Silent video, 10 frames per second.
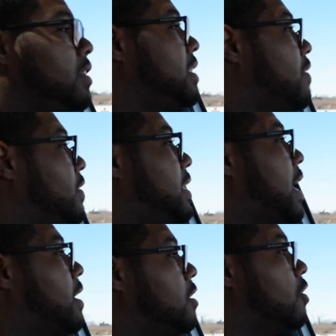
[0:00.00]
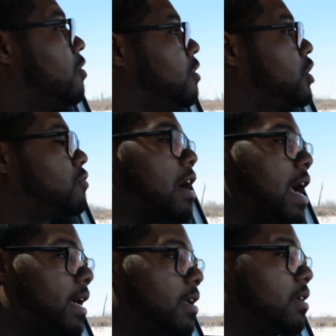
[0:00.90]
this every day. I can go to a
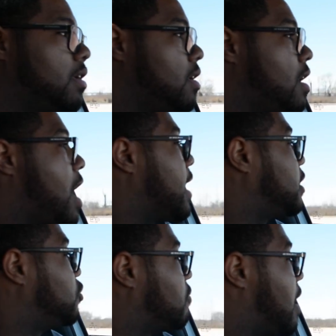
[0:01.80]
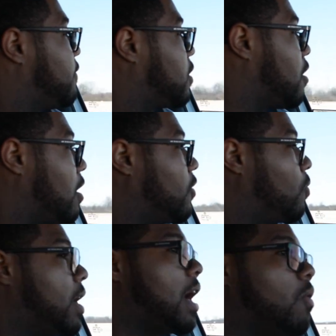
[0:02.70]
track, I can drive the car the
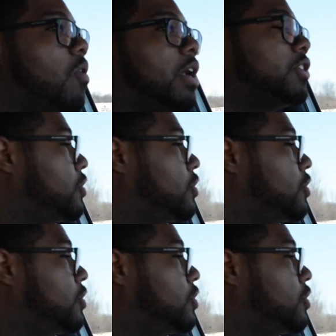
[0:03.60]
way I want